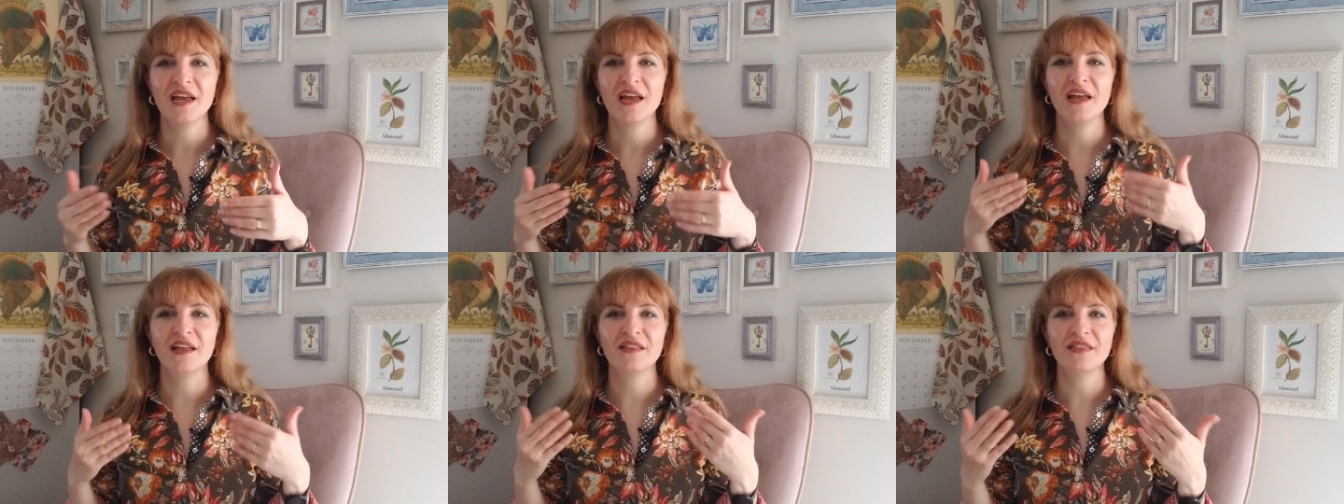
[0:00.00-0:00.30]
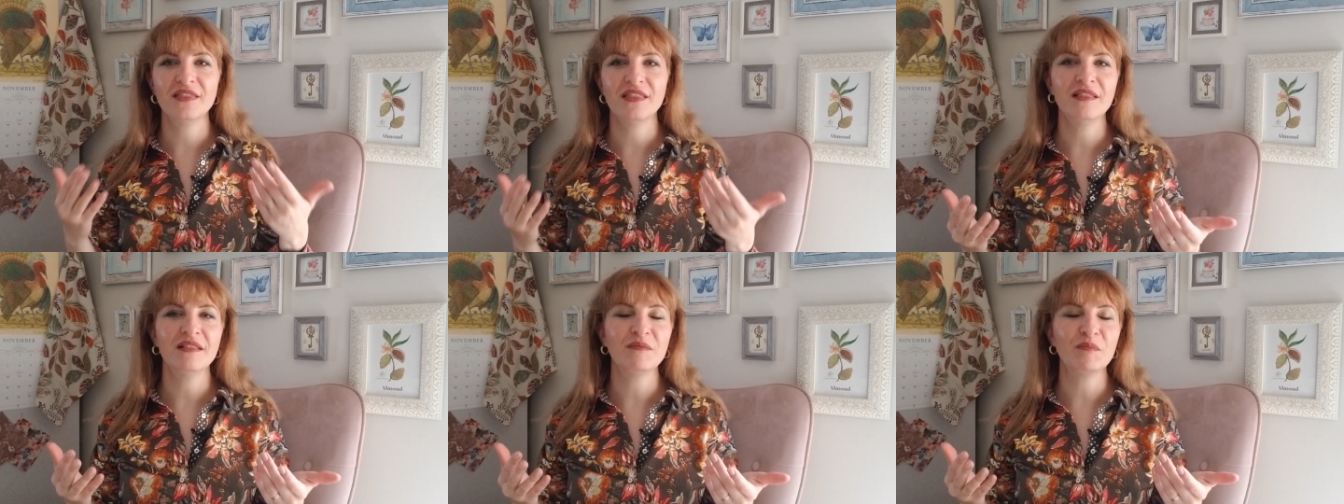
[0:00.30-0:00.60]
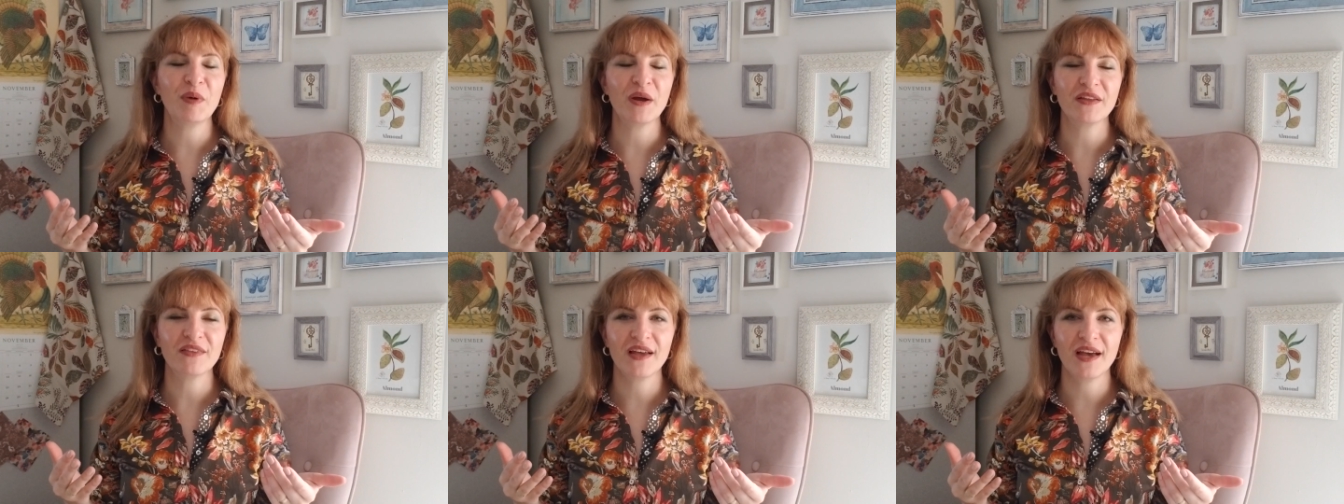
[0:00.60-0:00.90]
and
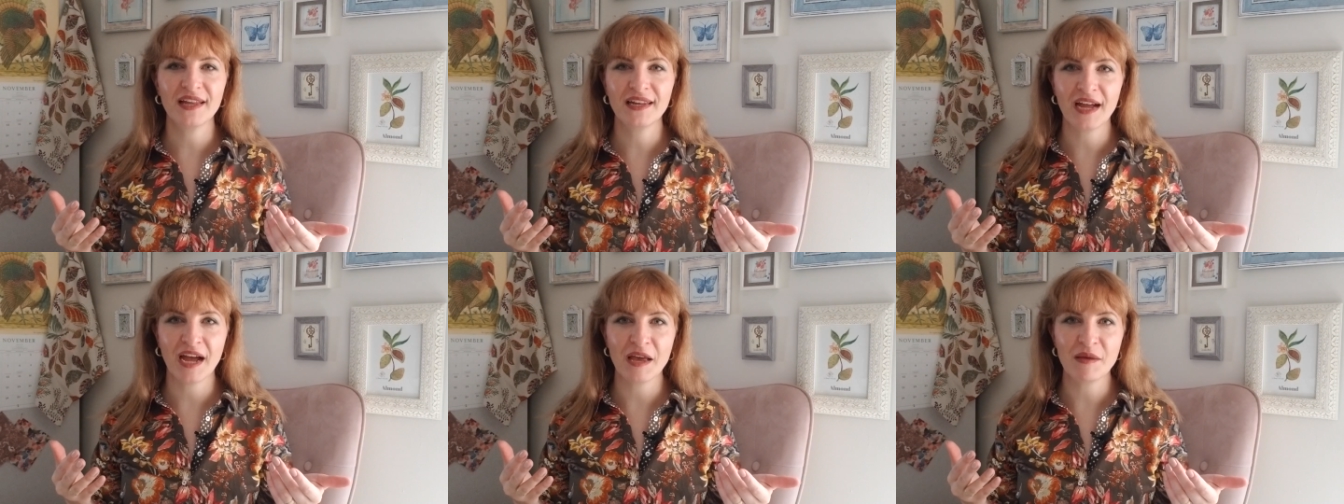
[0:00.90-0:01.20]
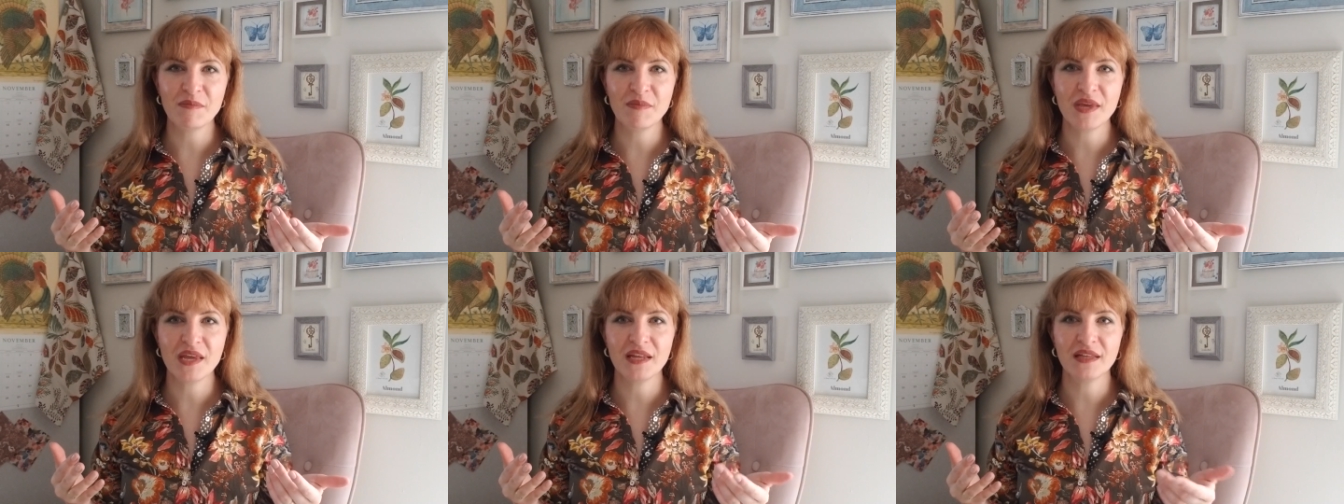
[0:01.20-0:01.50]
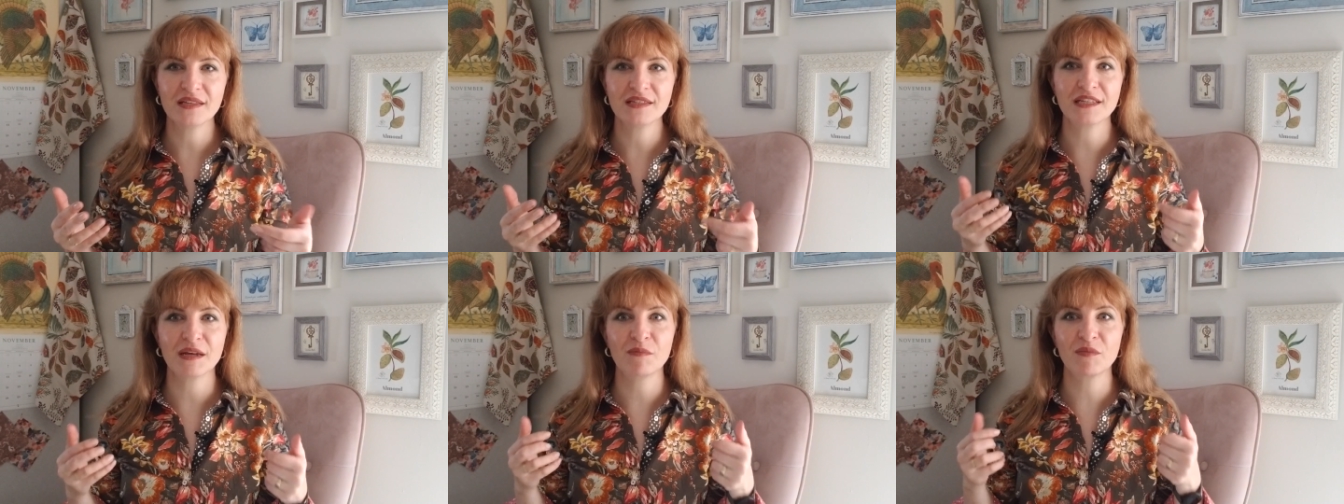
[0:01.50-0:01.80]
by that I
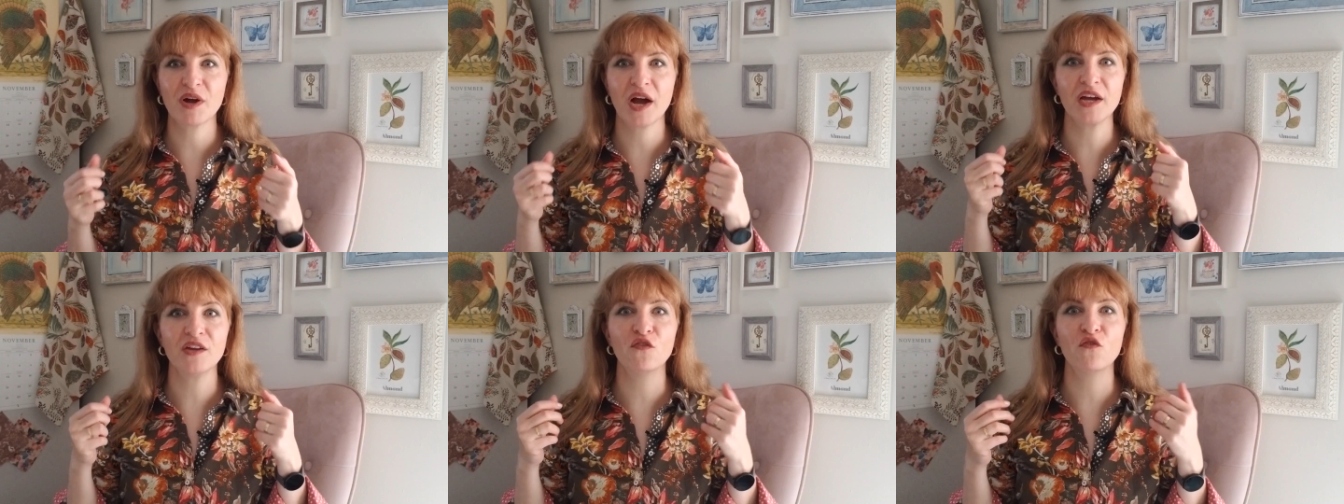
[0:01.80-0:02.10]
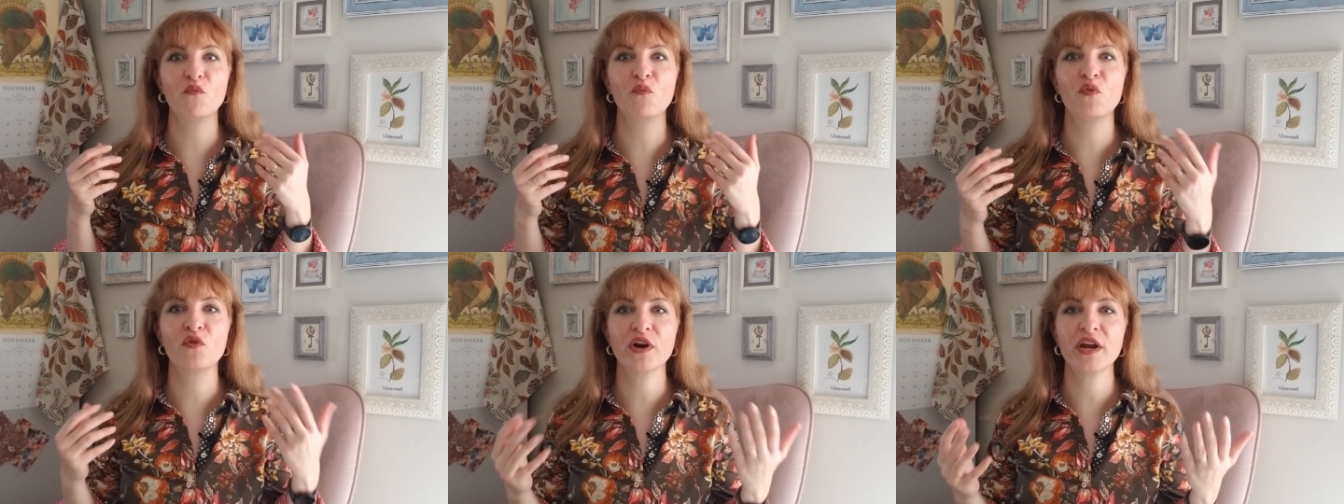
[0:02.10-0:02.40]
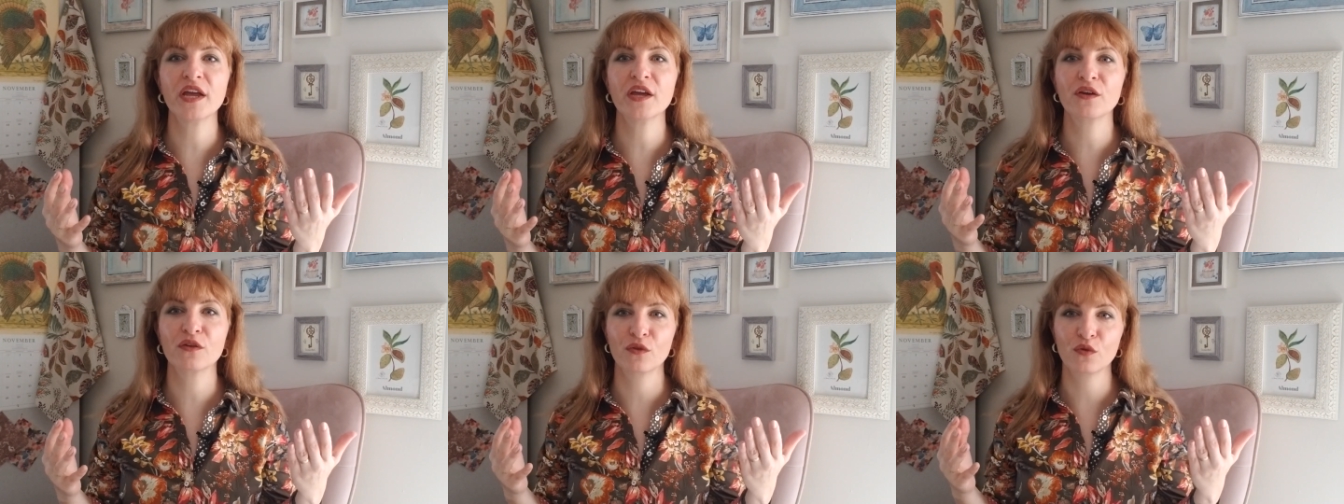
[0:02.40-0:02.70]
mean some kind of
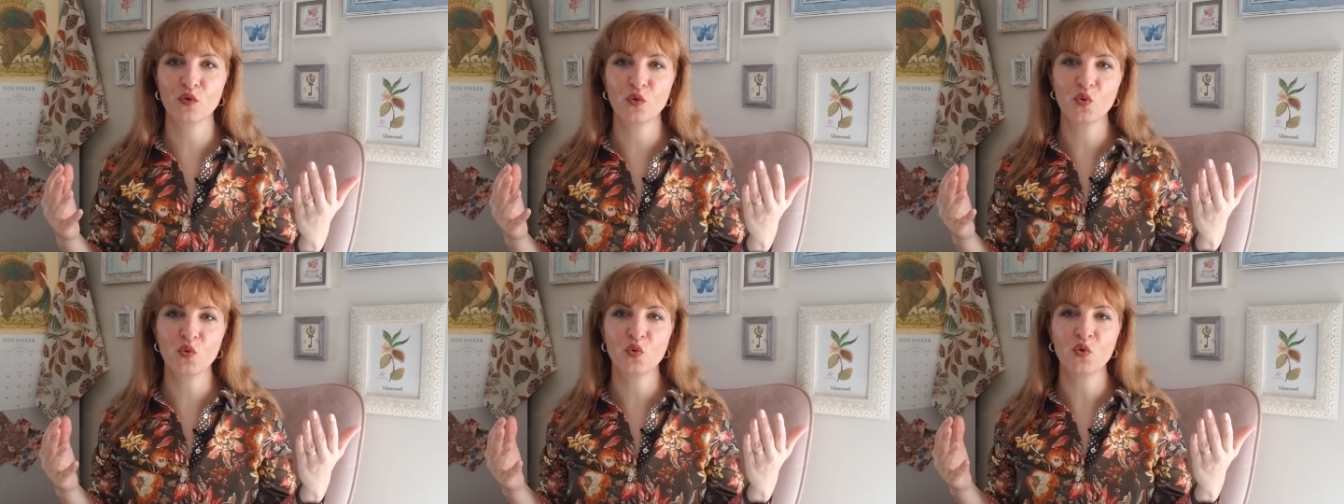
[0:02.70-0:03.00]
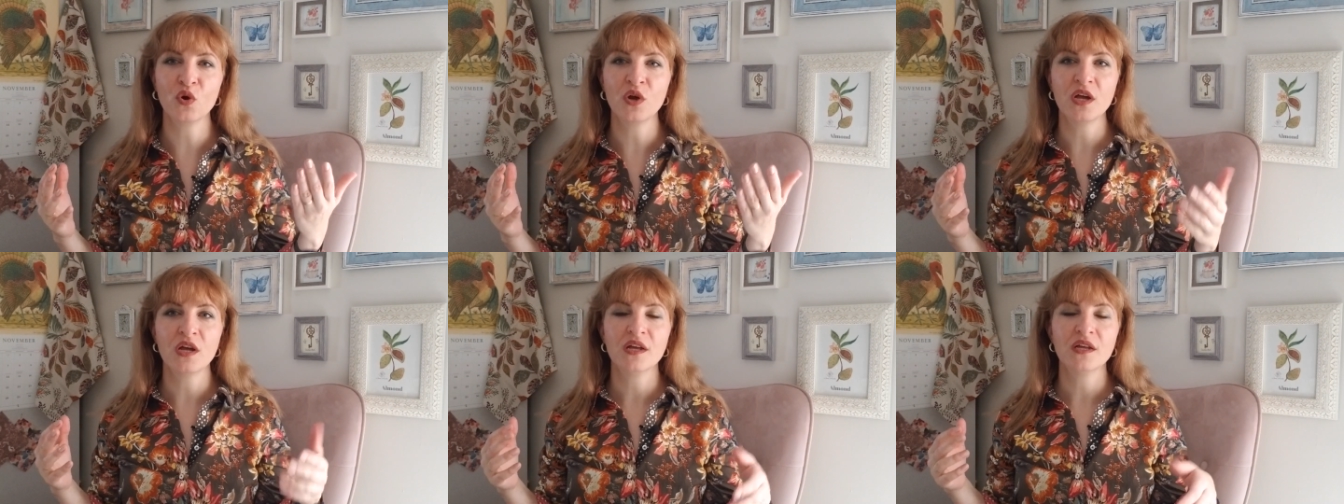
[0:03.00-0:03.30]
breakthrough,